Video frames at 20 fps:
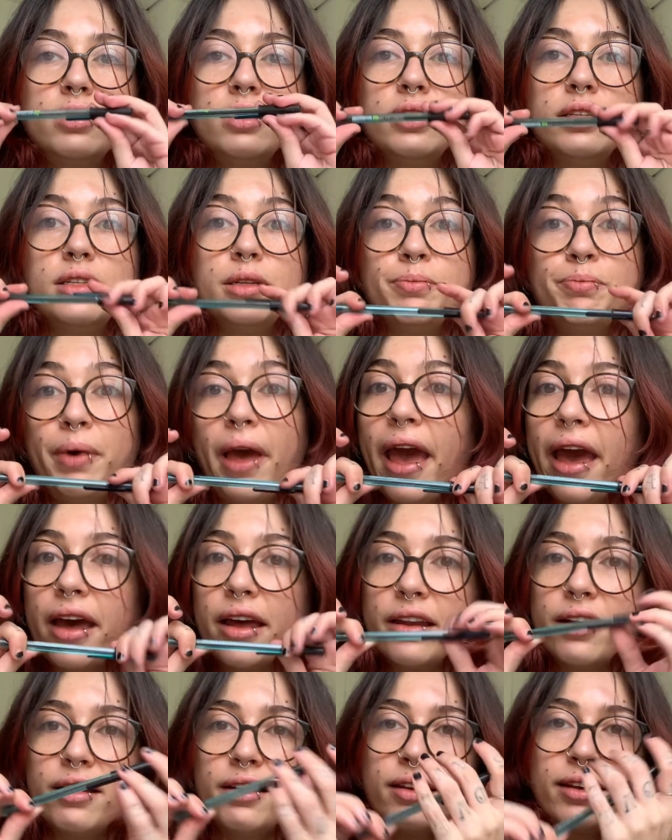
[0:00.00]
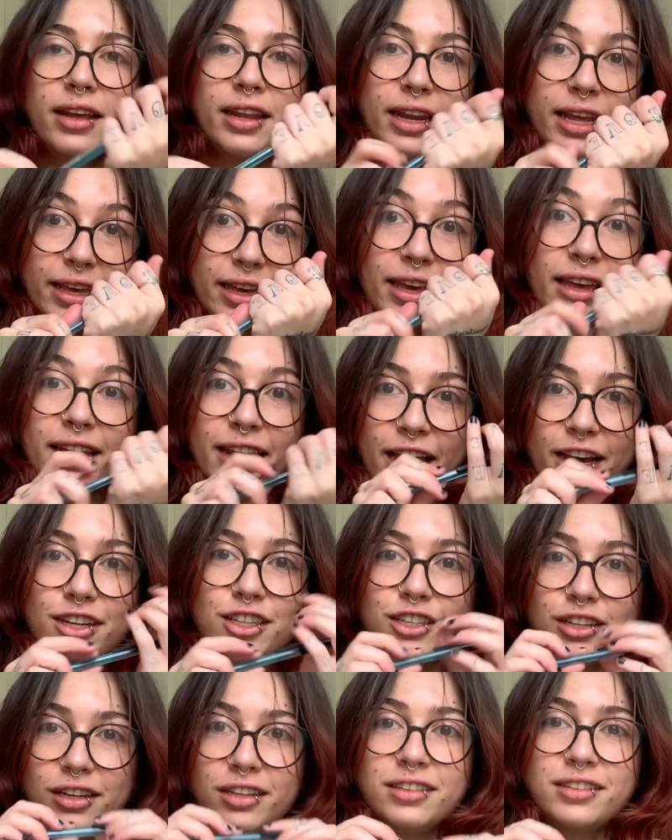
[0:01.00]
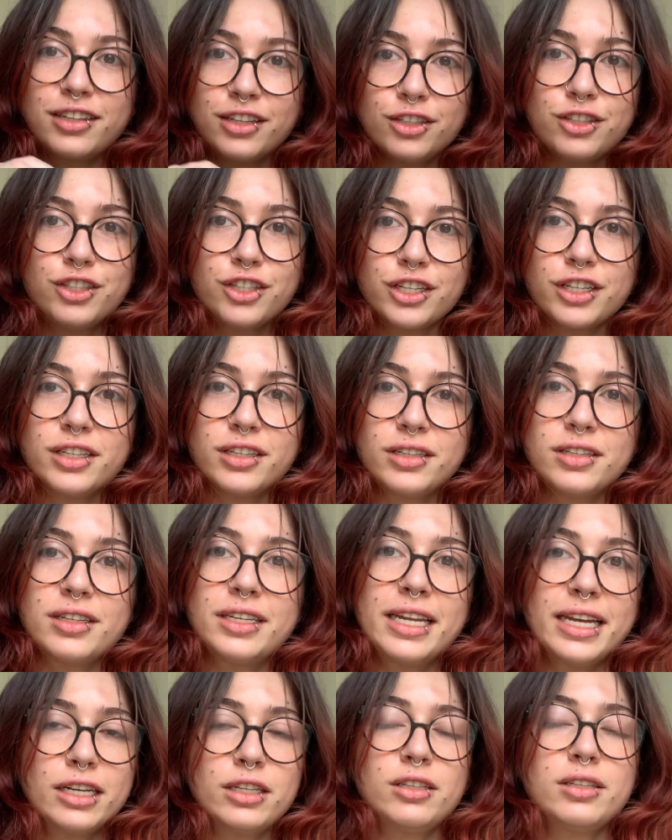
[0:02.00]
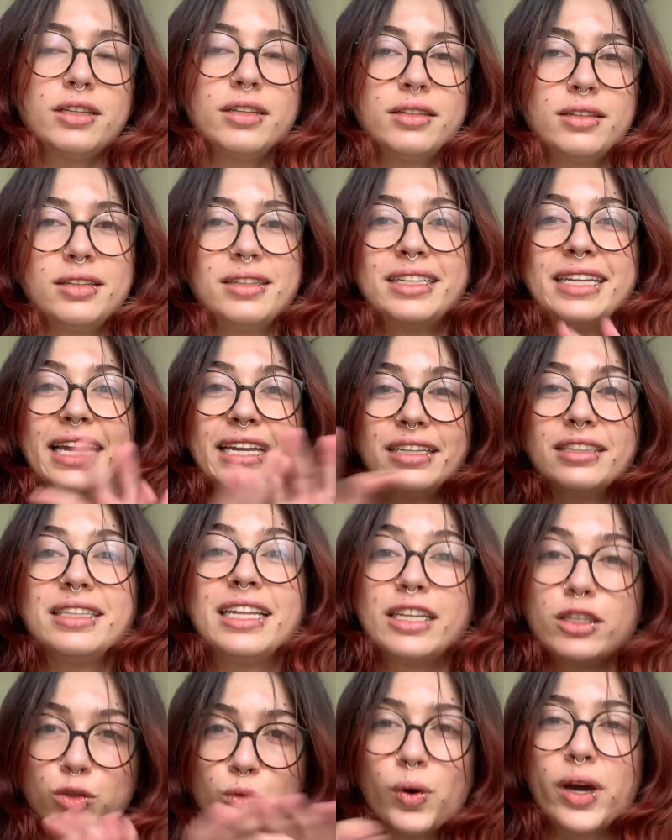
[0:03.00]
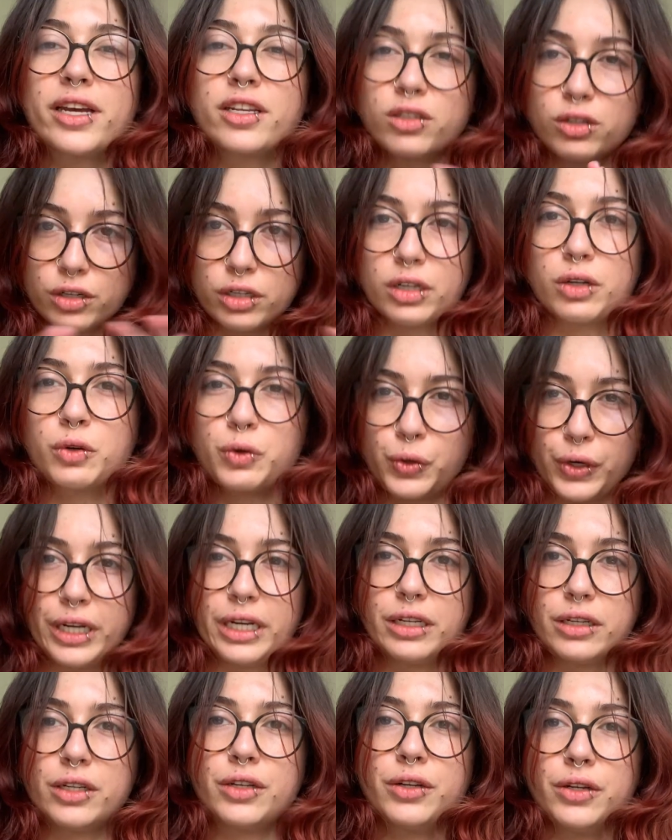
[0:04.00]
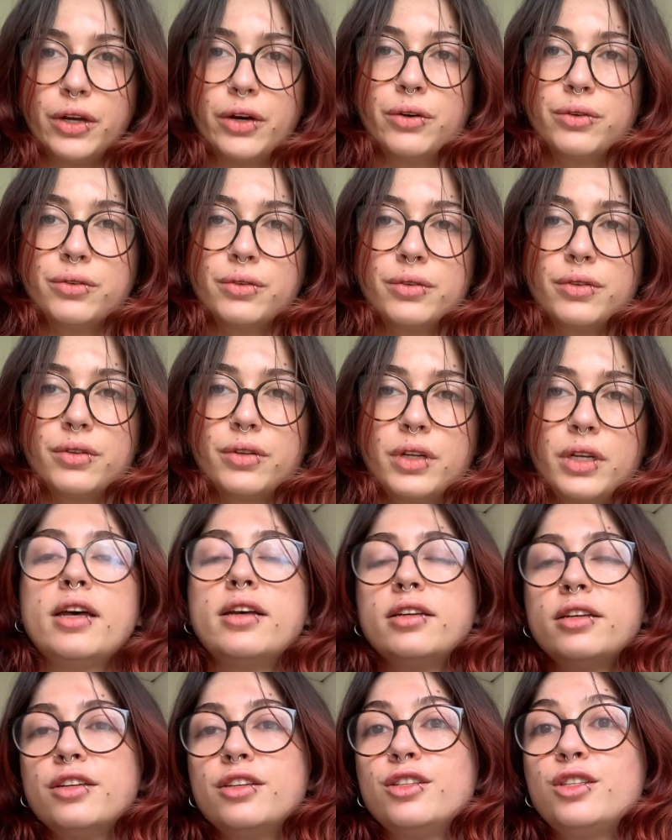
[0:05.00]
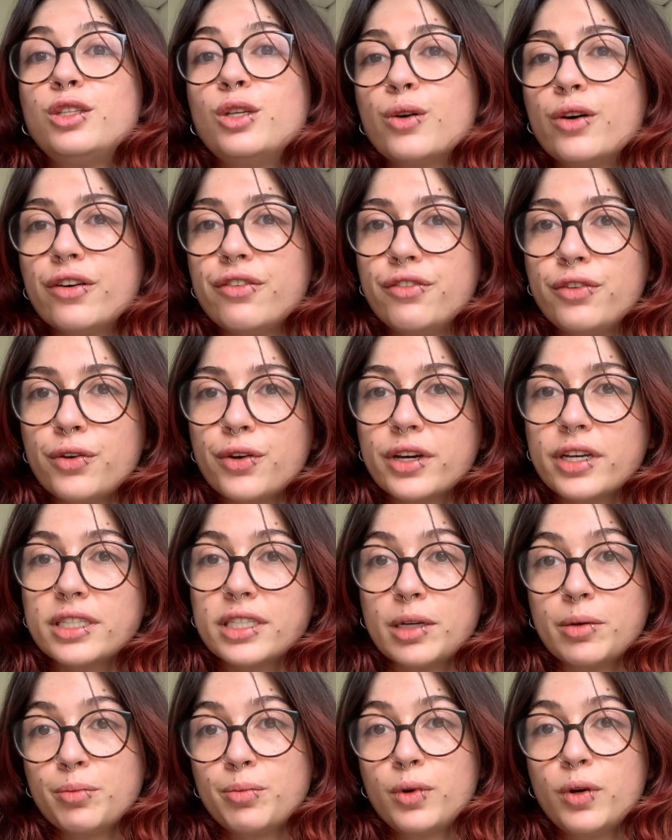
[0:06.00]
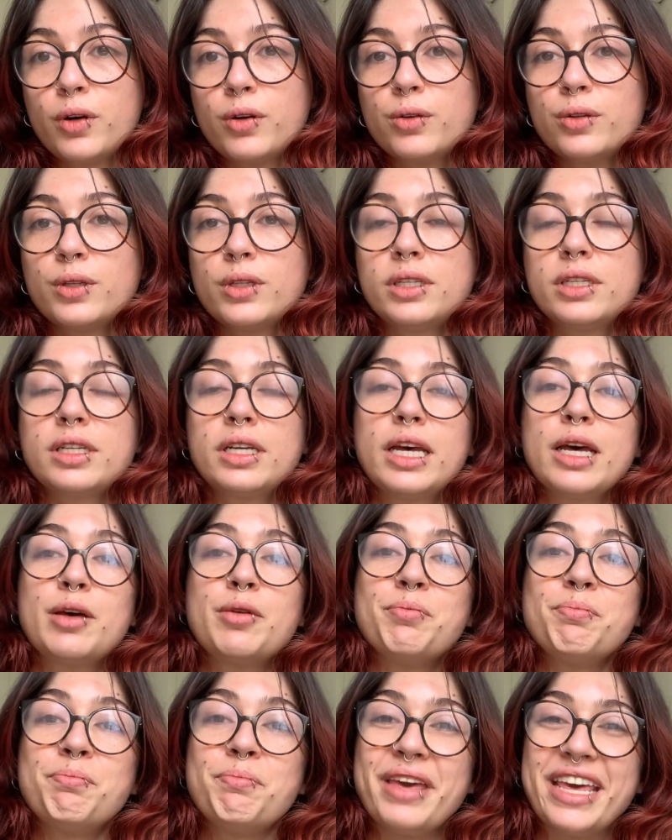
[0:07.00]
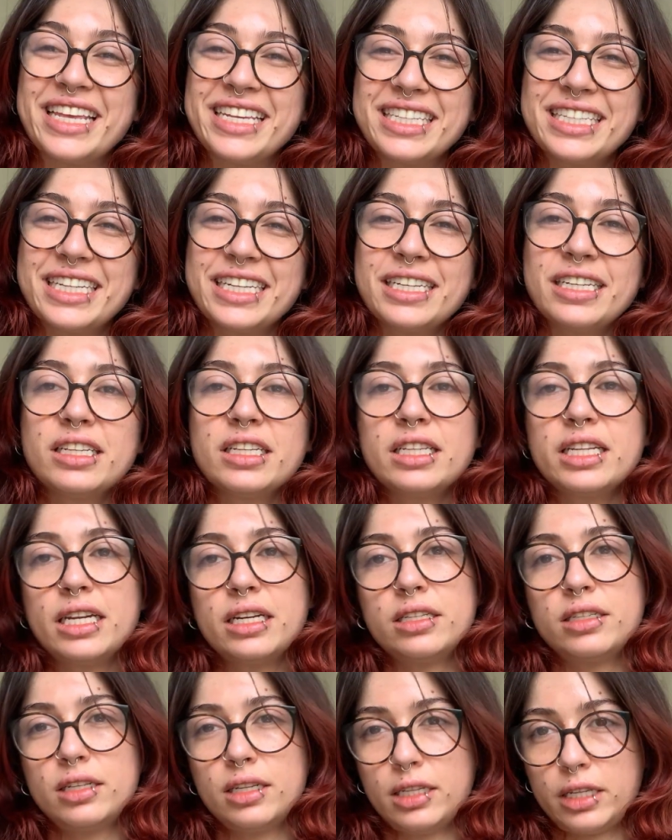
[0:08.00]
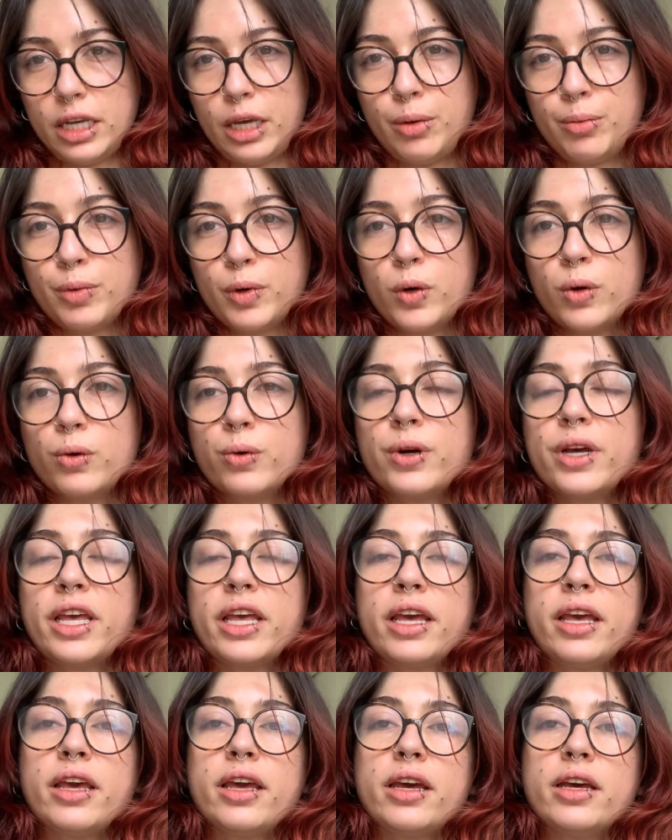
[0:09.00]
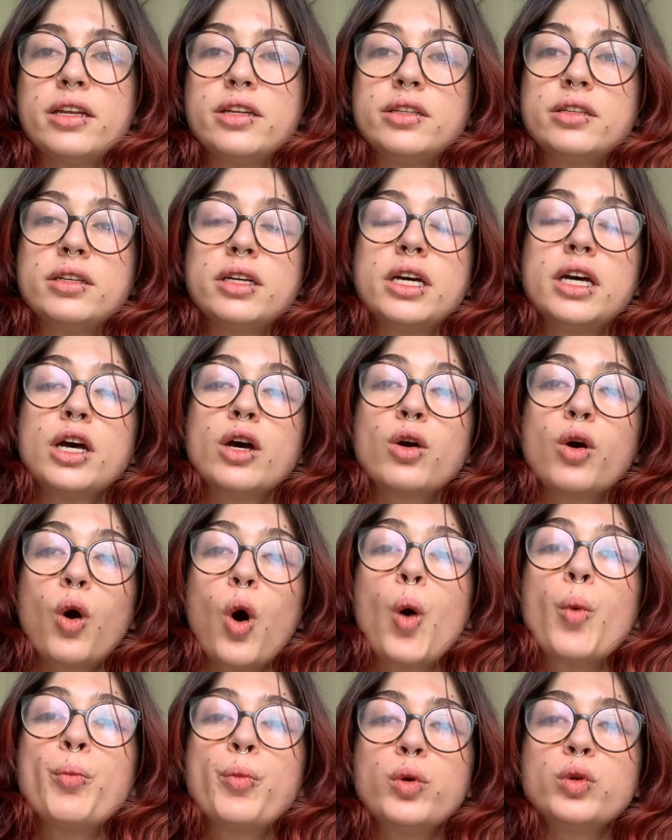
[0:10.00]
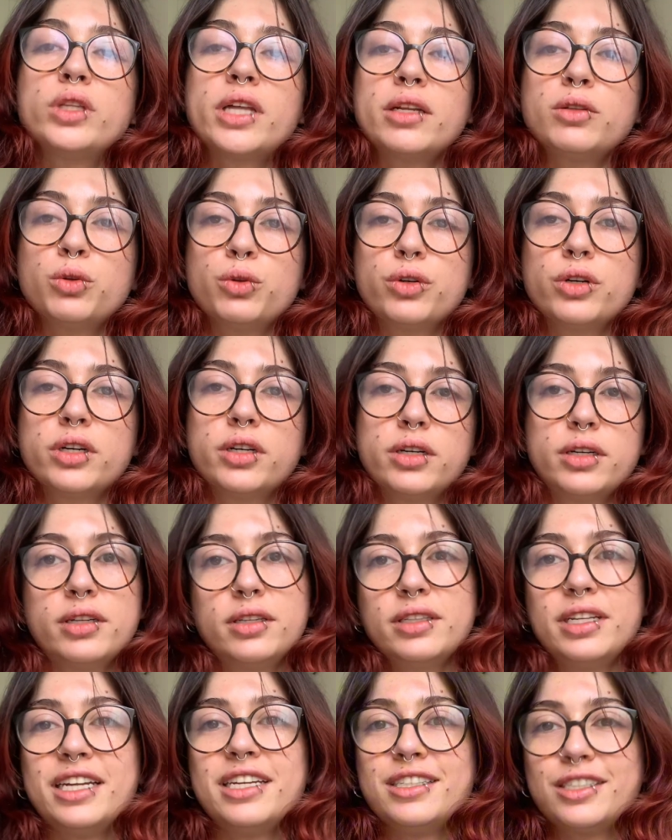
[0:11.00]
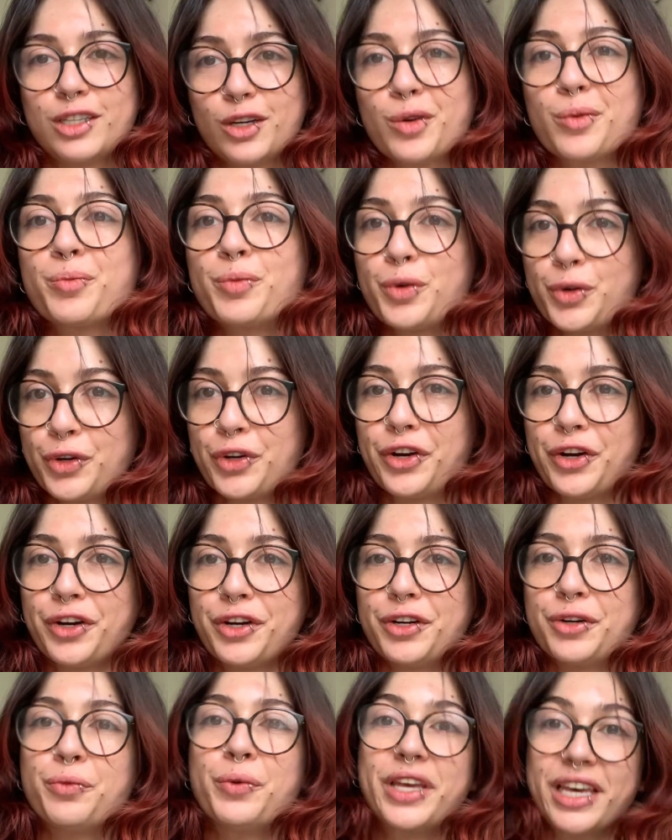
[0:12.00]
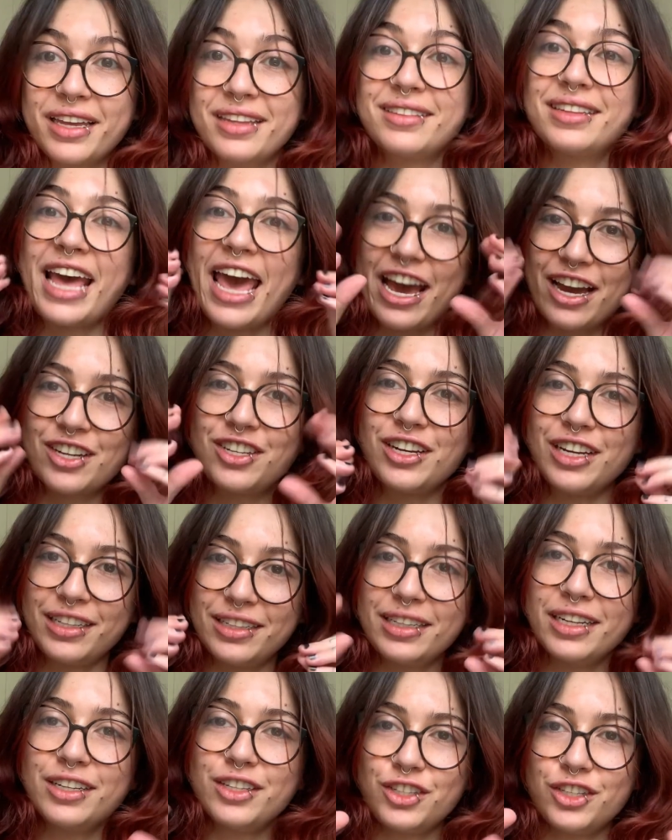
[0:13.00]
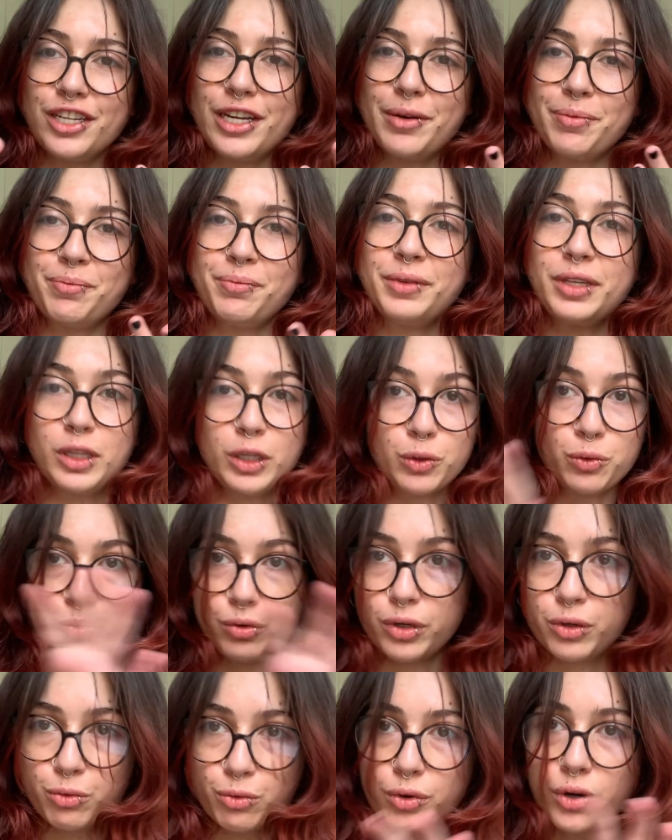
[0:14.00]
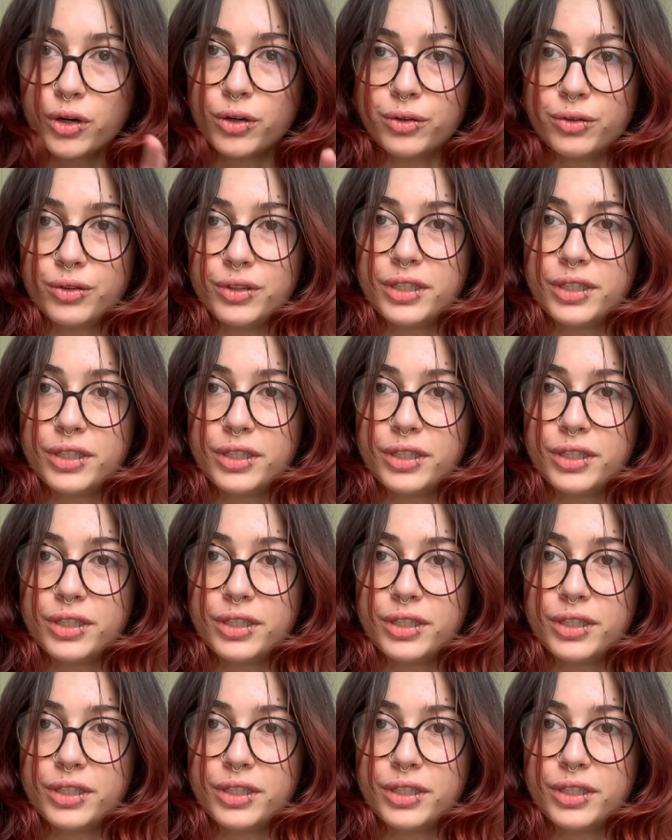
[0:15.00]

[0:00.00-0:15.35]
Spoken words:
is a pen and I can actually touch it. That's why it's concrete, you know? So a few examples: mesa, that is a table, and computador, that is a computer. We can actually touch them in the real world.